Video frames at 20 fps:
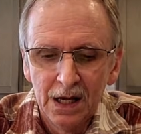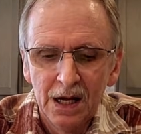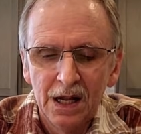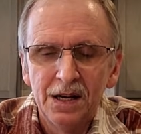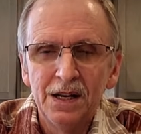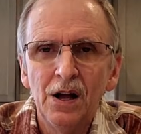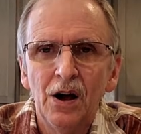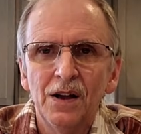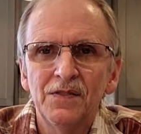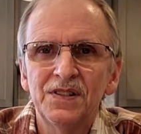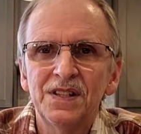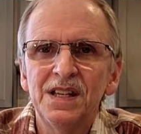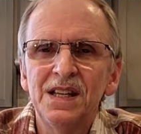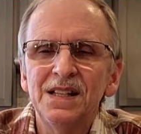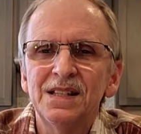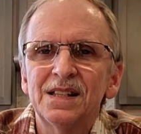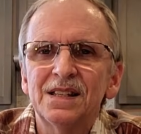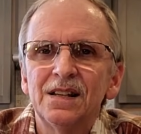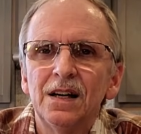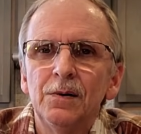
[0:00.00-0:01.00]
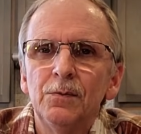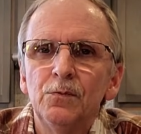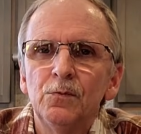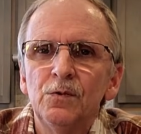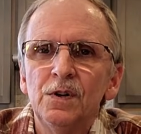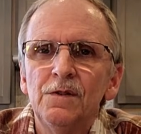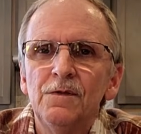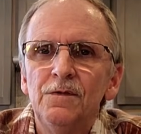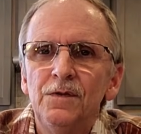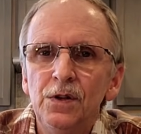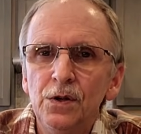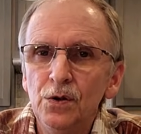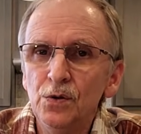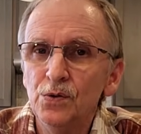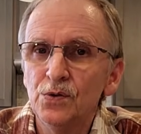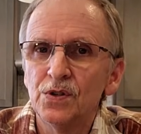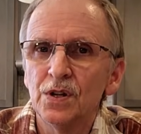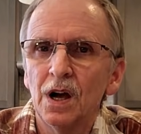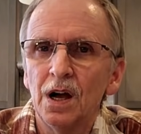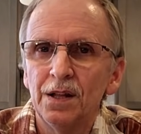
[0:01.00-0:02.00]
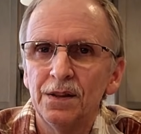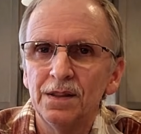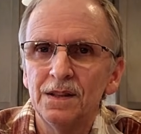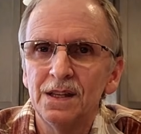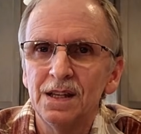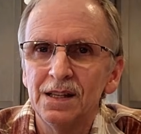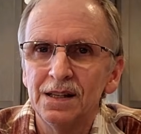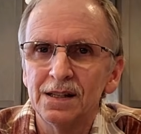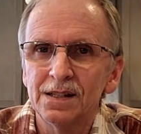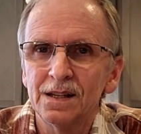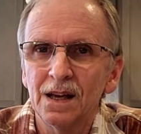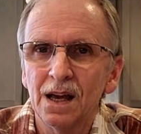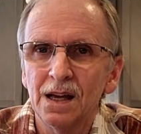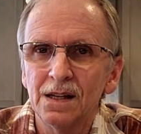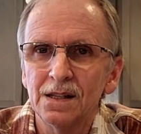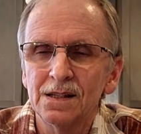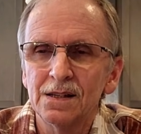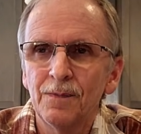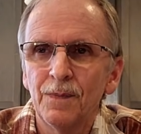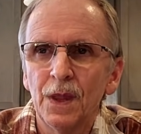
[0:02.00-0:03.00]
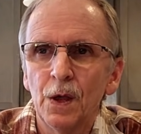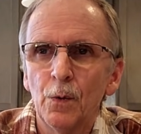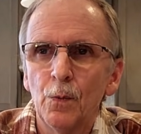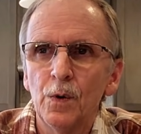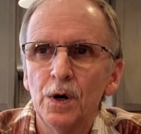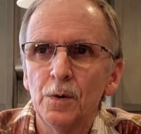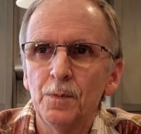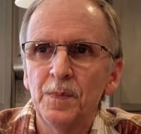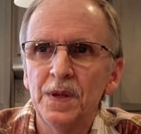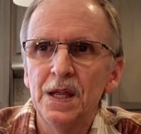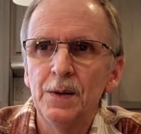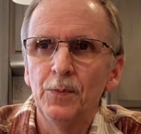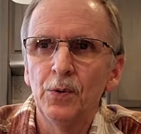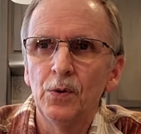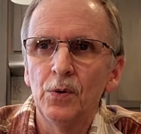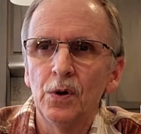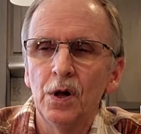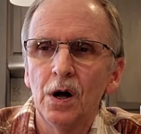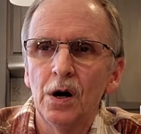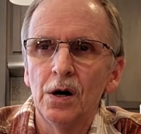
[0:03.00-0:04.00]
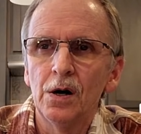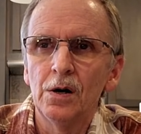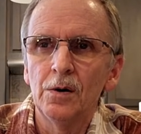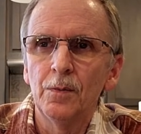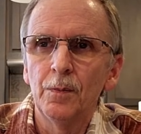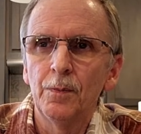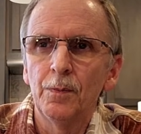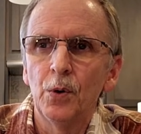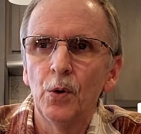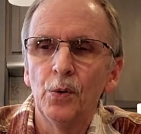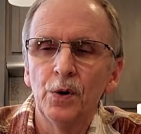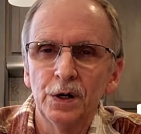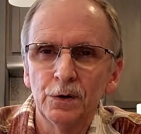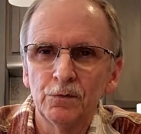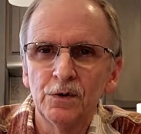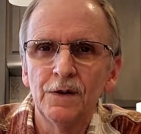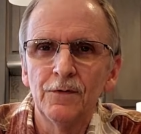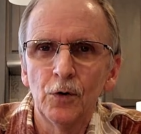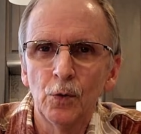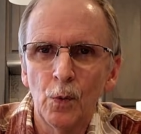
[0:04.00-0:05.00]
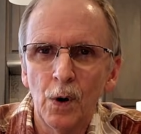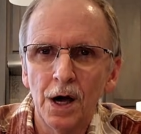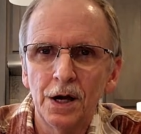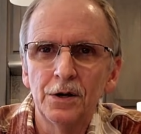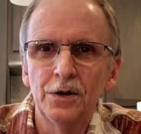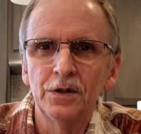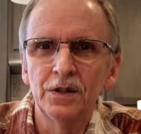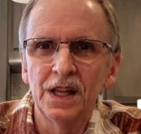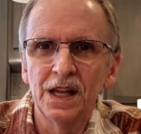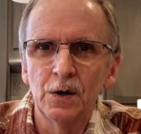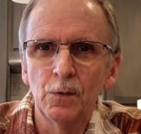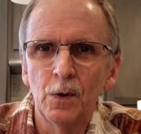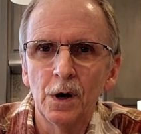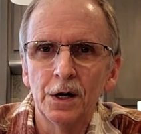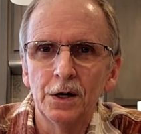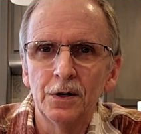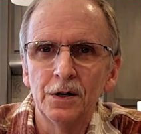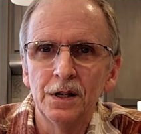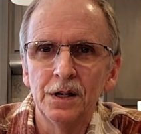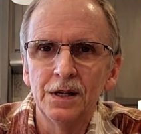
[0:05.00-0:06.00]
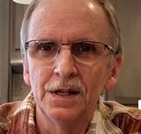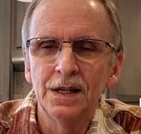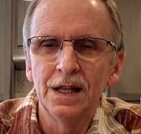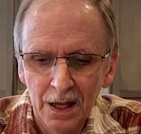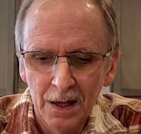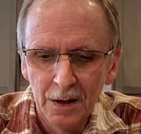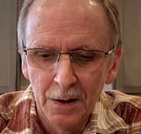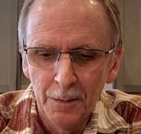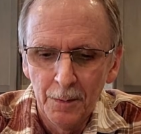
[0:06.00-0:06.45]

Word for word: Now I've seen some reviews on these sites where people are pouring river water and lake water in,